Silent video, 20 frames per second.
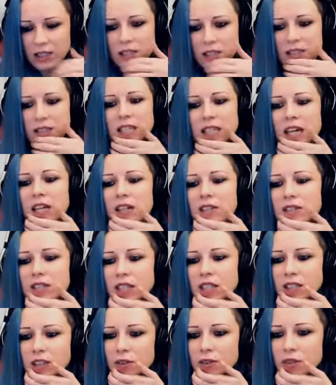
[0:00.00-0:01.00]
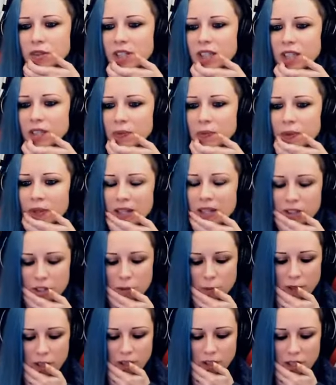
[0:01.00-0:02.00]
The Lalo doesn't look that well,
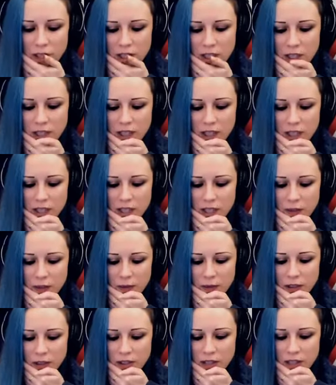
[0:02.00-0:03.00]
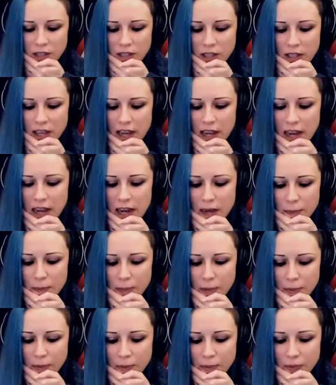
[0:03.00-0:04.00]
especially this single Inferno still up.
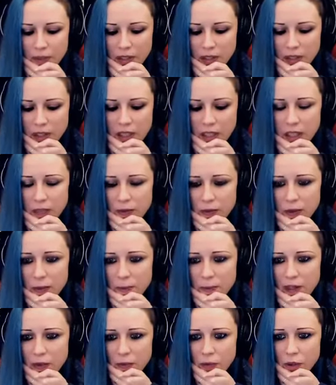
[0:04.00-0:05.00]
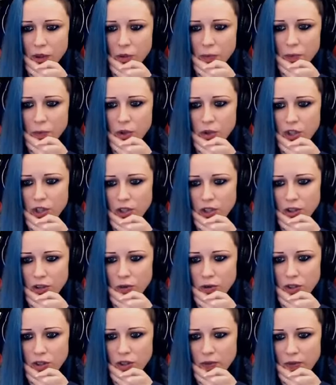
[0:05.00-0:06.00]
The sweeper was pushing
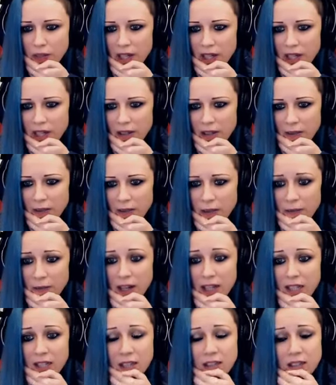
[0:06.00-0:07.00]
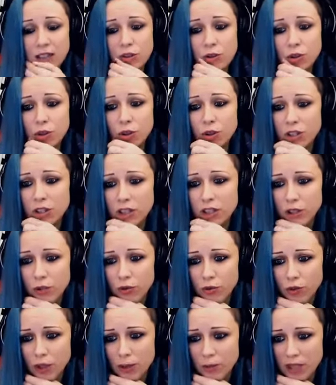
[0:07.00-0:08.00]
Luz away. We find the tornado
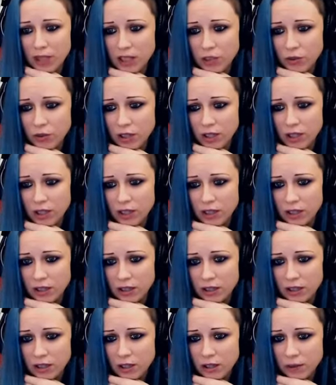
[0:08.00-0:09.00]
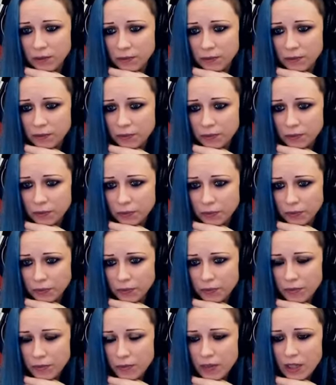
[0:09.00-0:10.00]
trap next to that single.
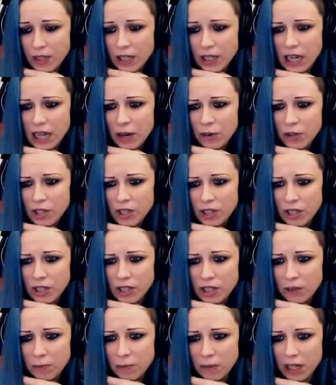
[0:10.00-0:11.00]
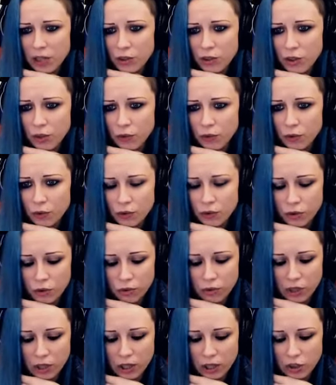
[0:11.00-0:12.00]
Now he's sending bunch of loons,
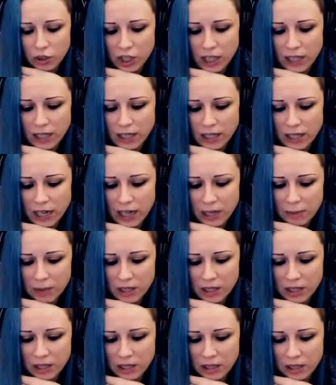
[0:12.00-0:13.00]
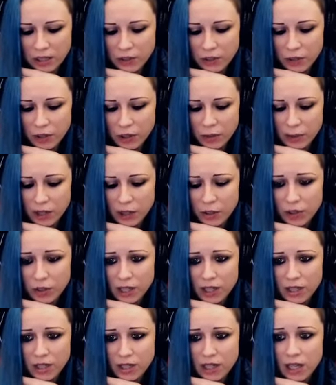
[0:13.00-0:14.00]
uh, just sniped single inferno, but you
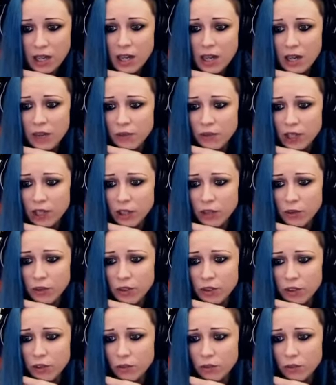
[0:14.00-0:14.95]
can see one of the